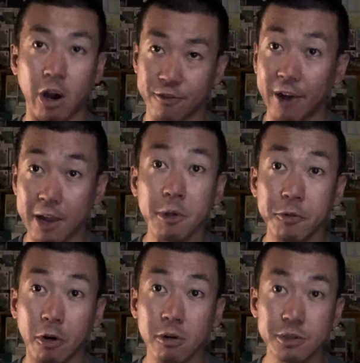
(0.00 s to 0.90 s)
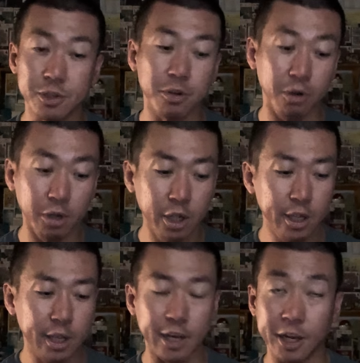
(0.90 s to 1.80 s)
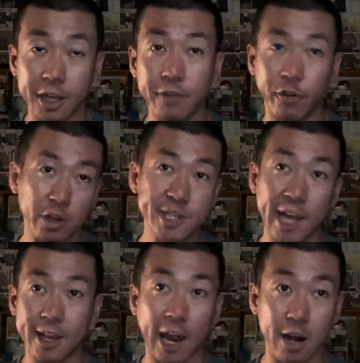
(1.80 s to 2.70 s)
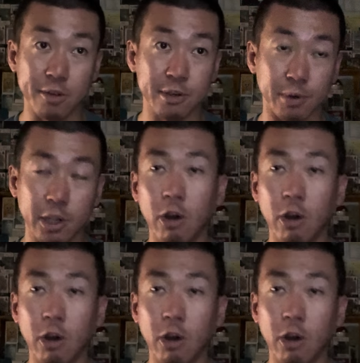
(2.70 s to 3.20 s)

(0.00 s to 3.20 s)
Arc 5 before, so he voiced that character as well.